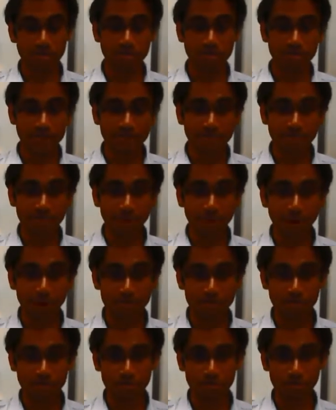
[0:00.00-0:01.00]
The same
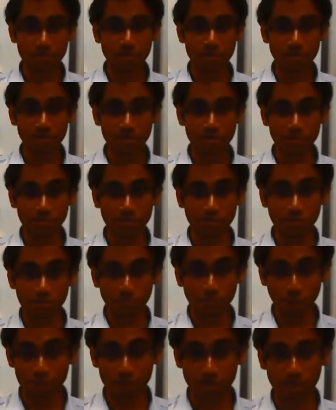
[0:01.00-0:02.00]
launch is
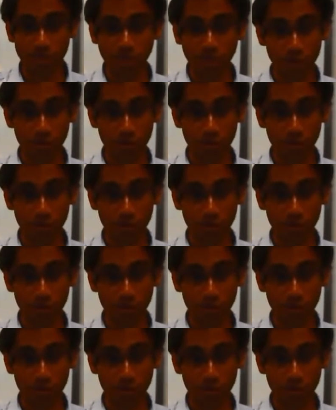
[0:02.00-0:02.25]
what